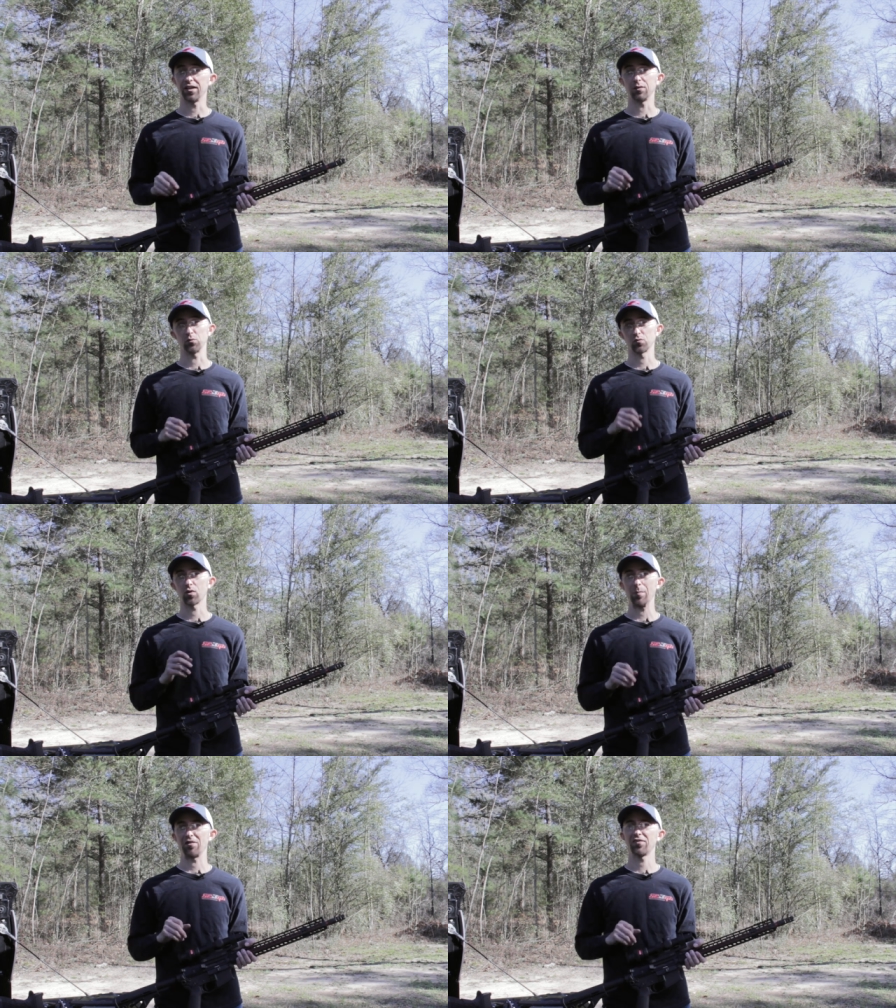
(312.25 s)
and it was
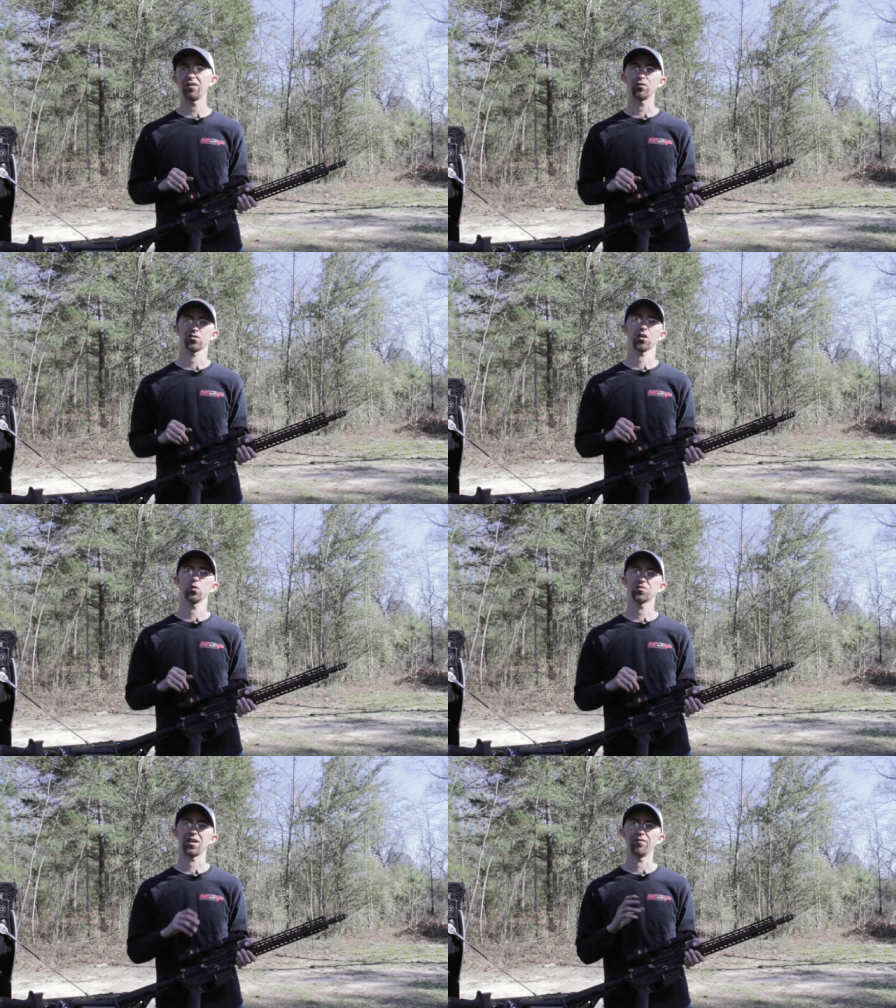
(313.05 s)
one of my favorite
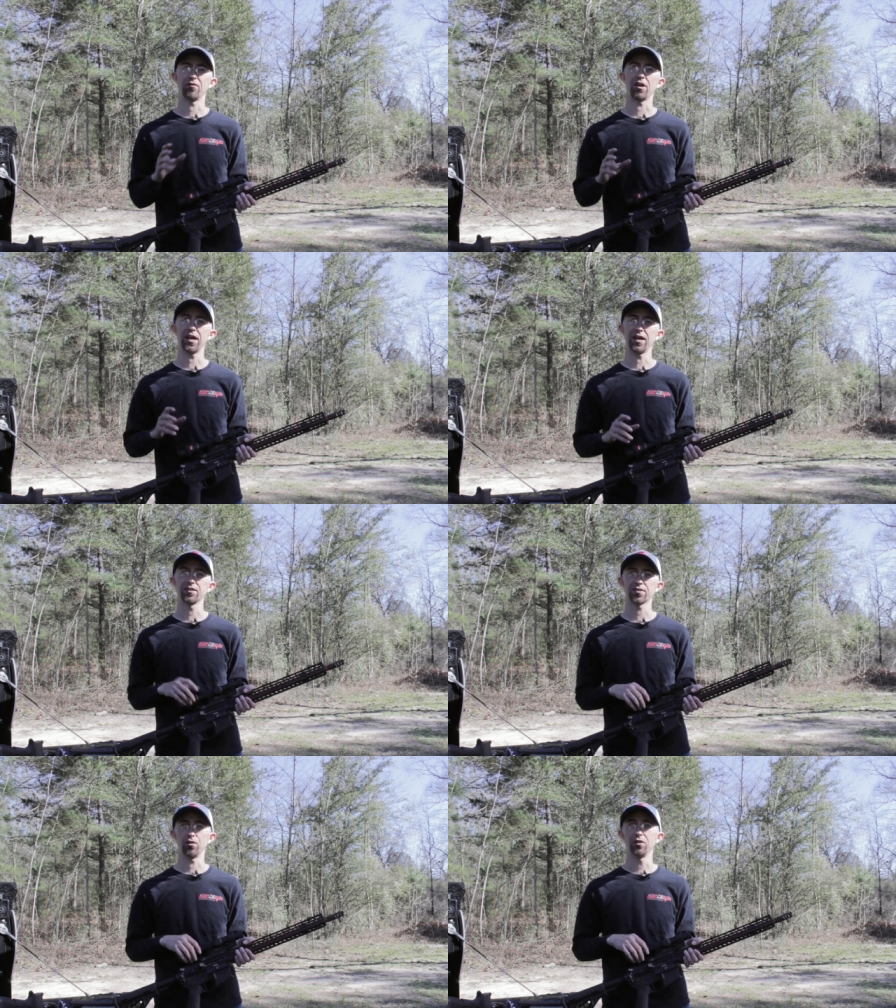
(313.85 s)
scopes that I've ever had,
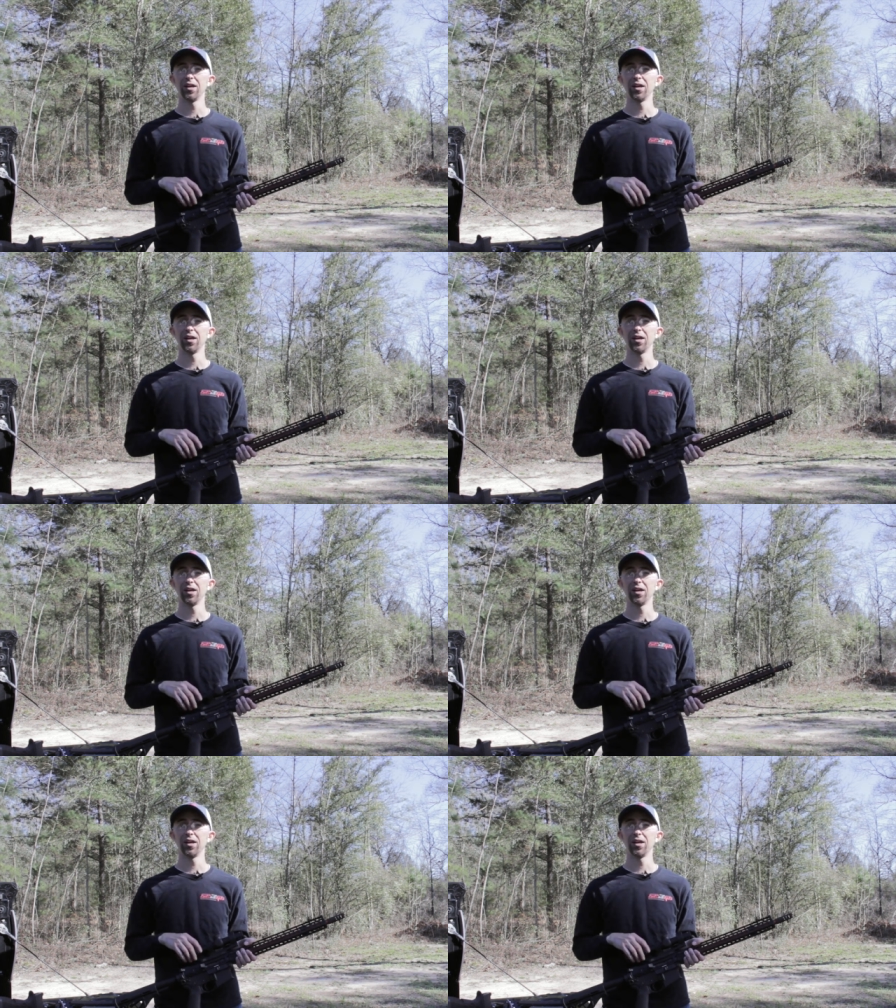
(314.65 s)
so